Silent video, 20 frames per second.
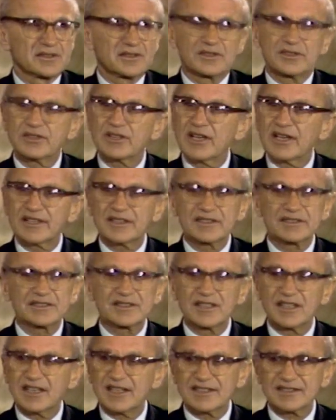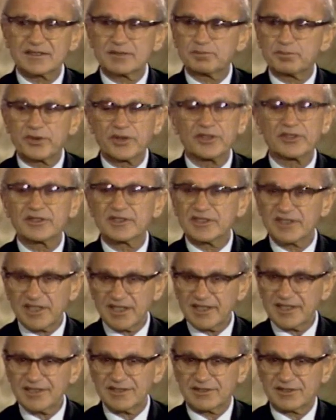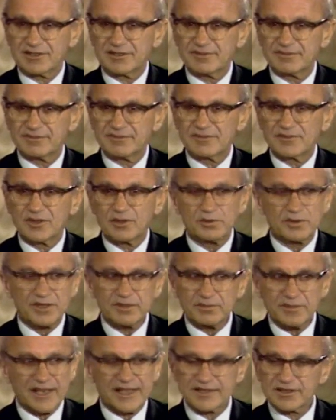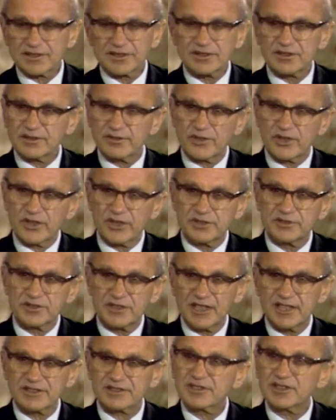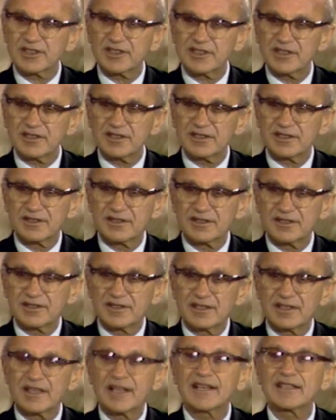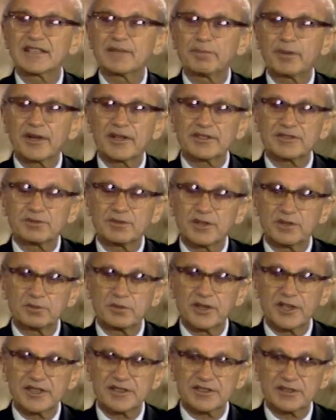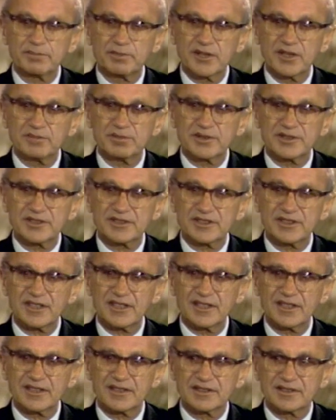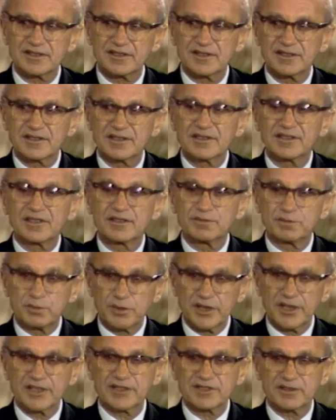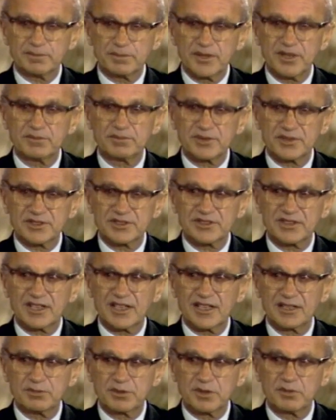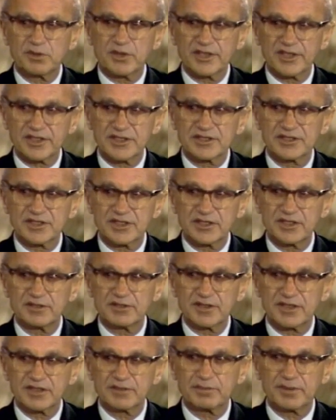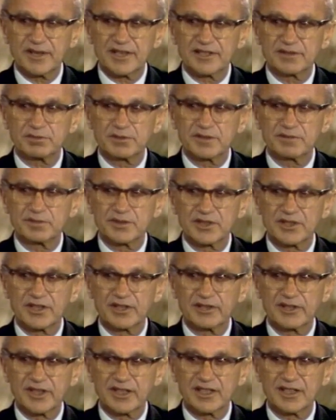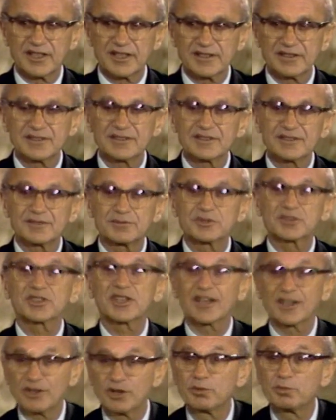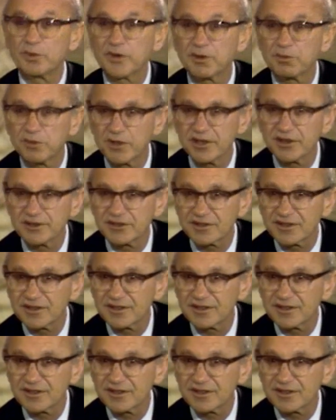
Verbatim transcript: that is not preordained. We're masters of our own destiny. That depends what we as a people decide. If we as a people decide we want to continue on the path we've been going on, which I hope we won't,